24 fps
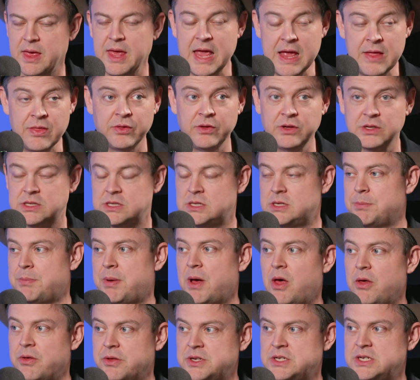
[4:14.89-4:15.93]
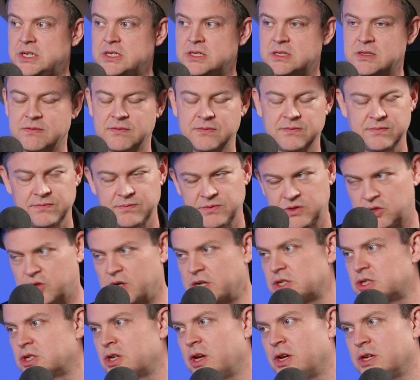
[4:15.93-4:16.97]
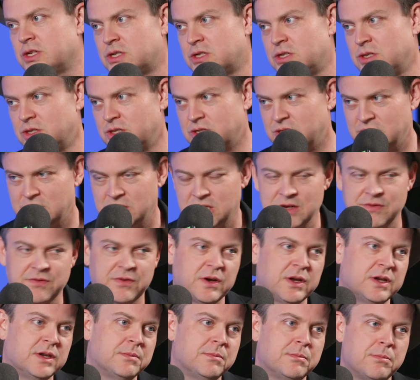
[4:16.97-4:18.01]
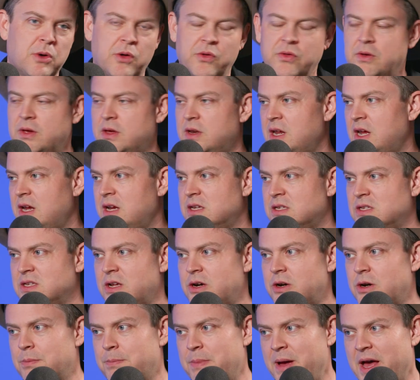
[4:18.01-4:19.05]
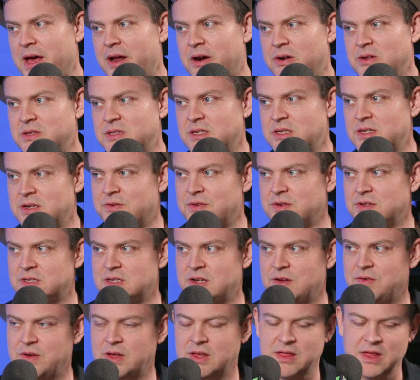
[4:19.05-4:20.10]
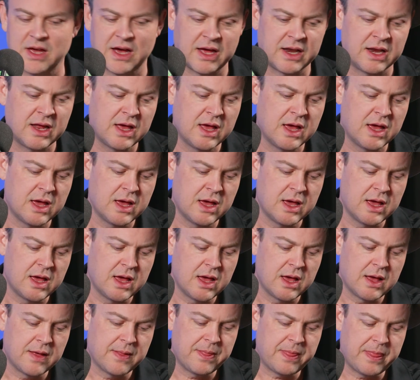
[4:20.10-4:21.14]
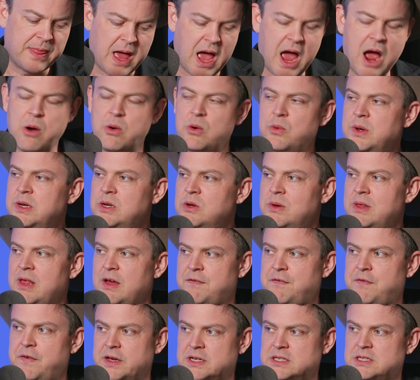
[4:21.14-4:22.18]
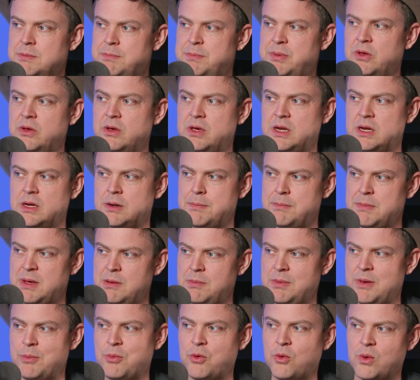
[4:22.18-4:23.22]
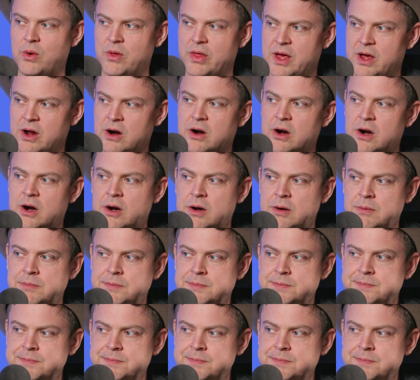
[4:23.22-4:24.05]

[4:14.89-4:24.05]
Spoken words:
endless topologies of stretch clusters and different multi-data center patterns and different stuff like that. How are we doing that flexibility to meet people where they are?